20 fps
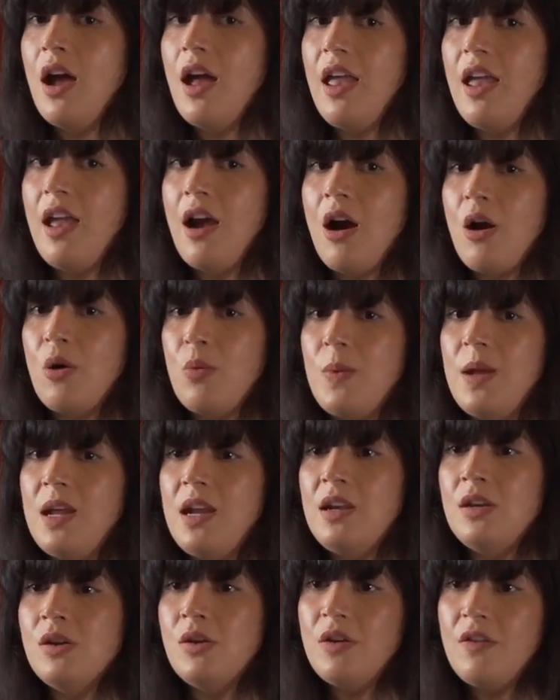are we
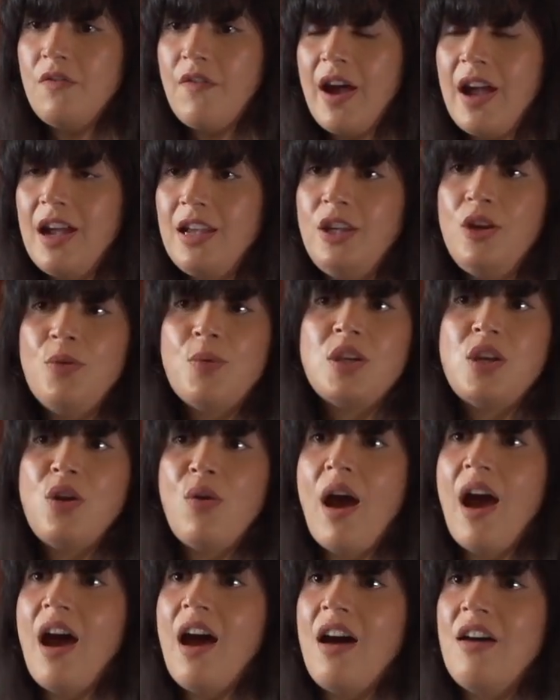notifying you when you
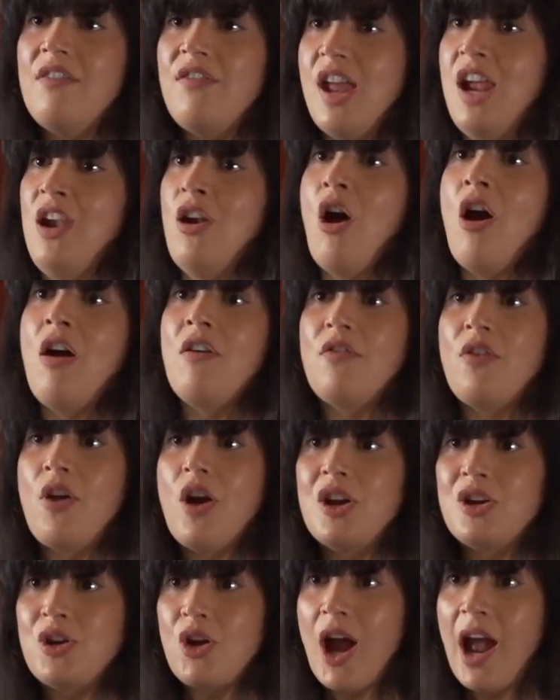have an offer
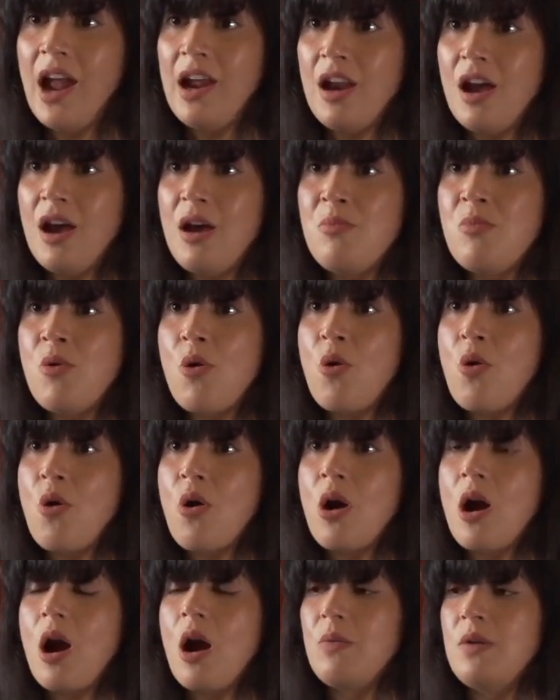on your item,
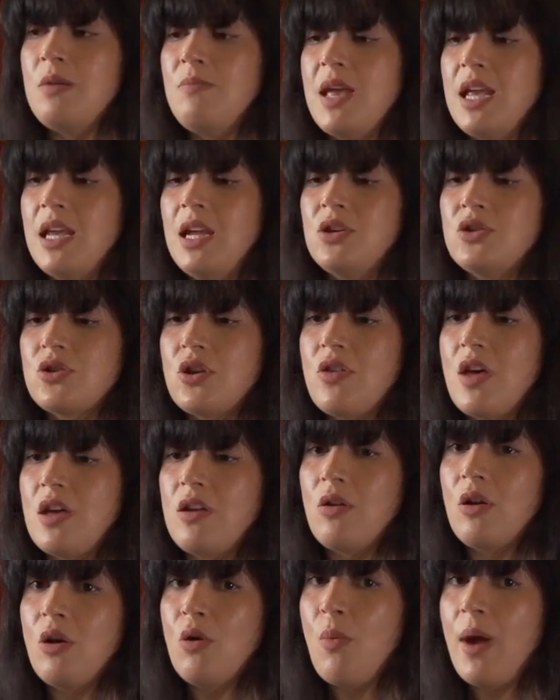or are we making sure that
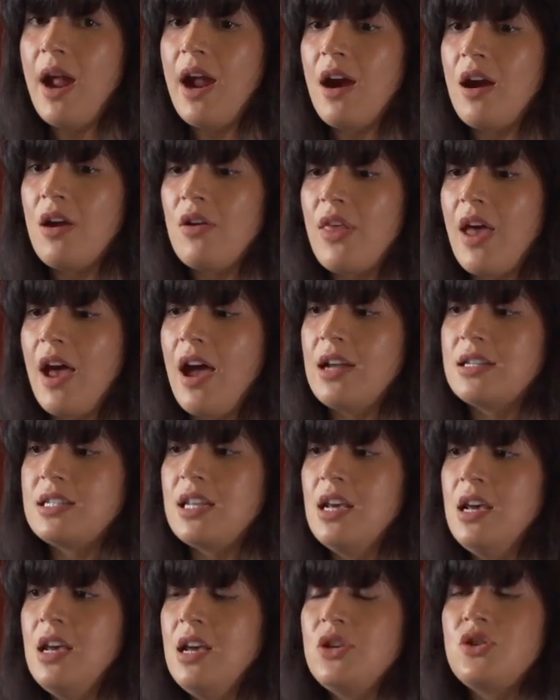you're aware that
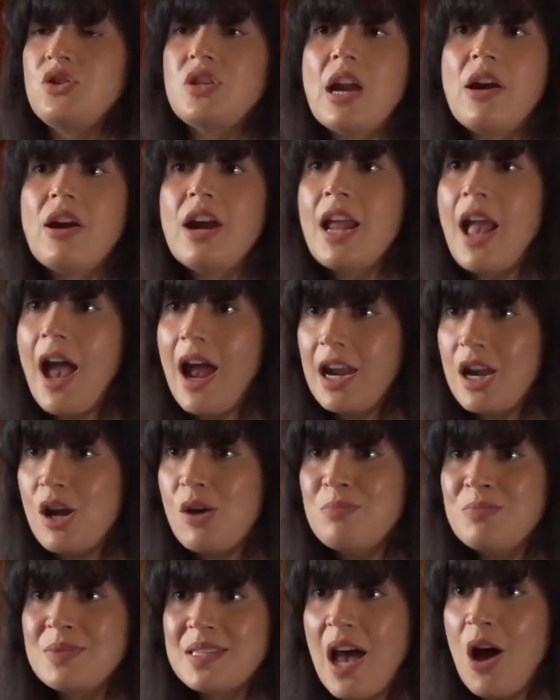sharing
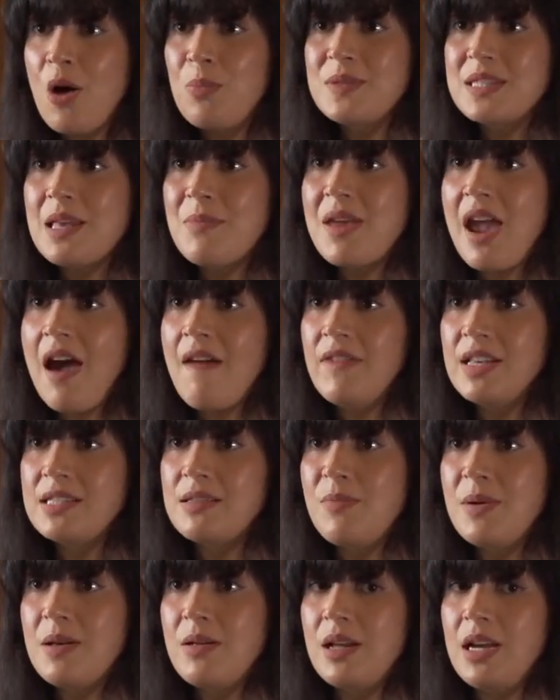items helps them get
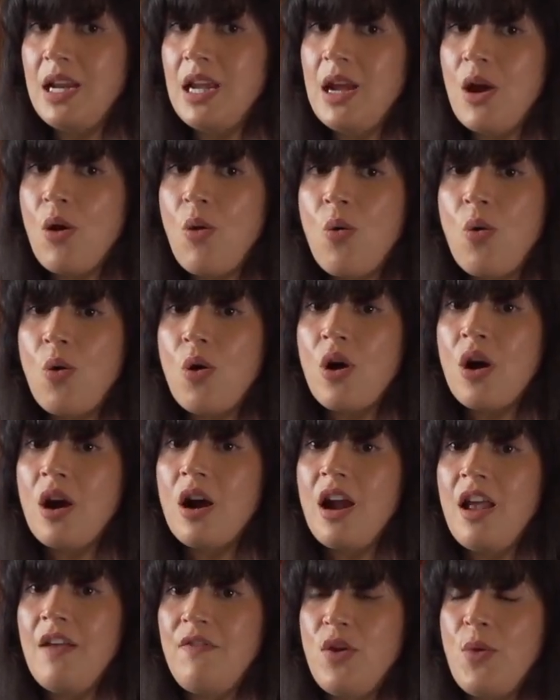visibility, or
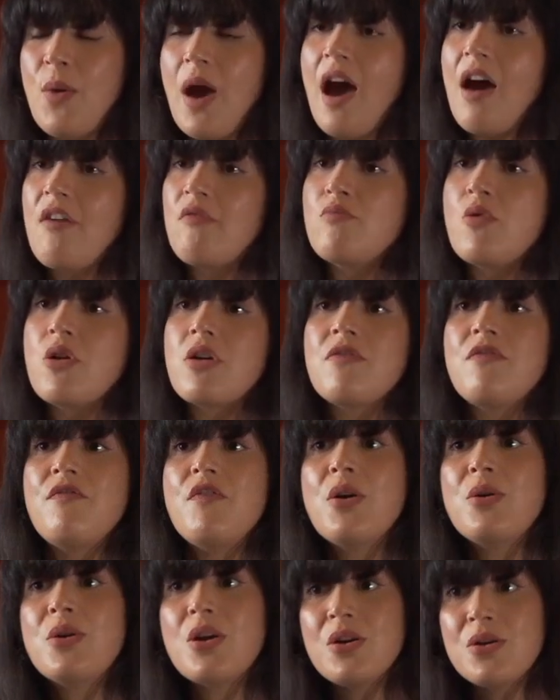if you have more
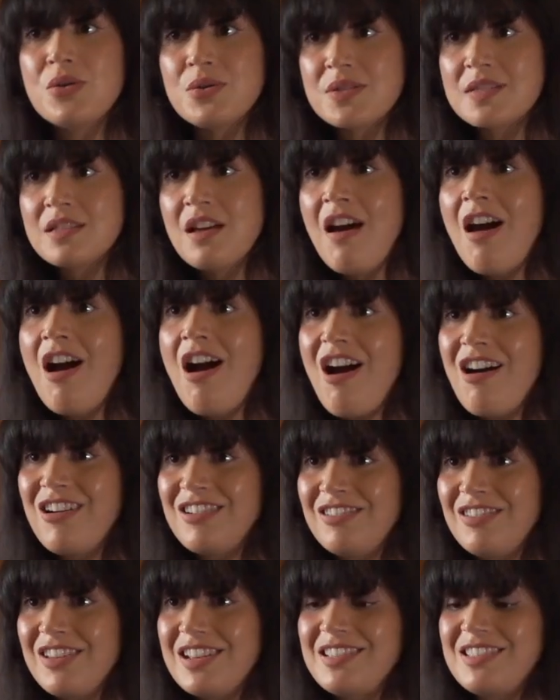photos on
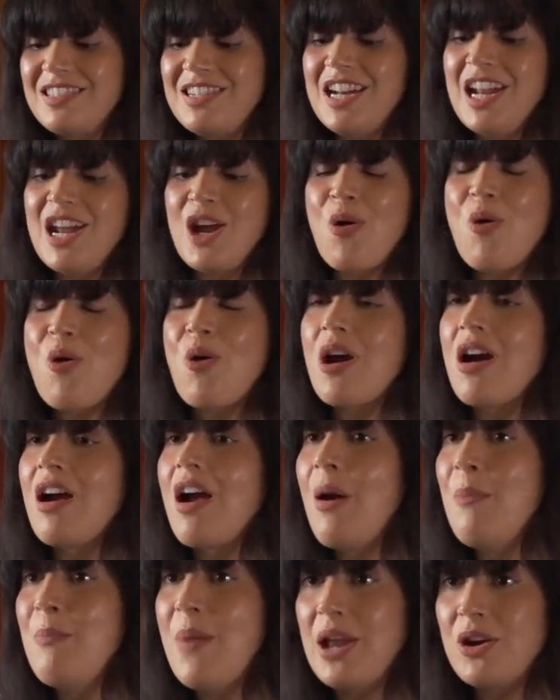a listing or
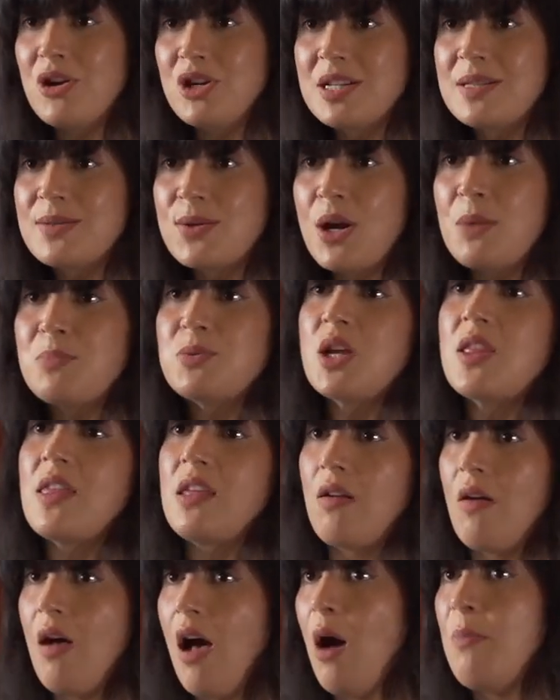a better description
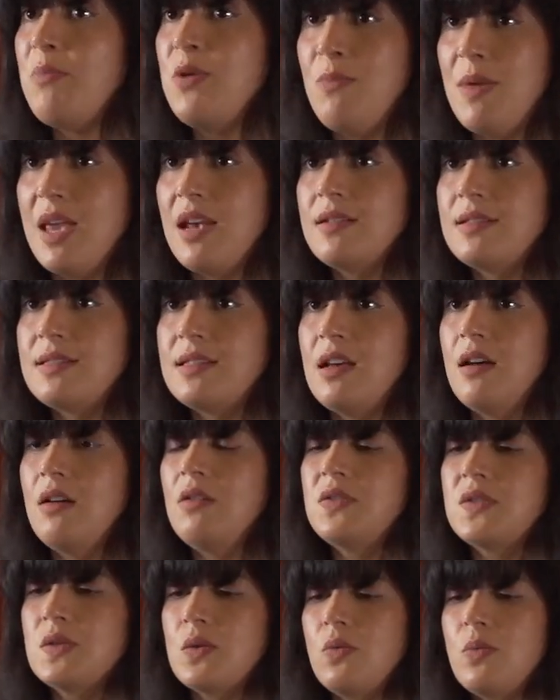that'll help you make a sale.
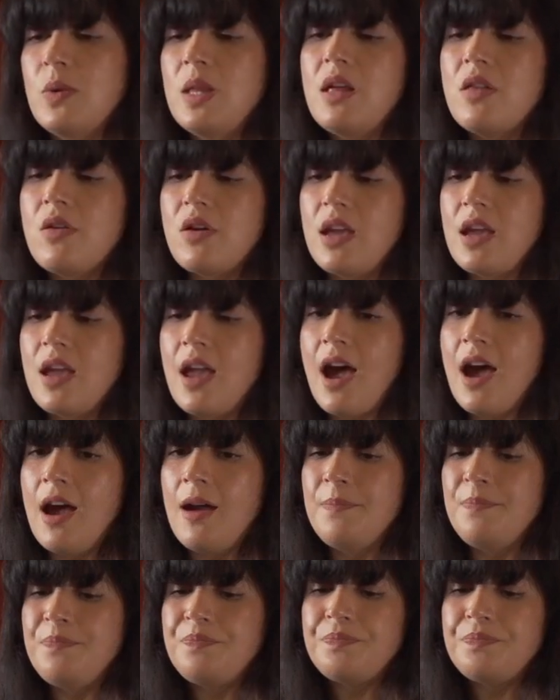So we're really looking at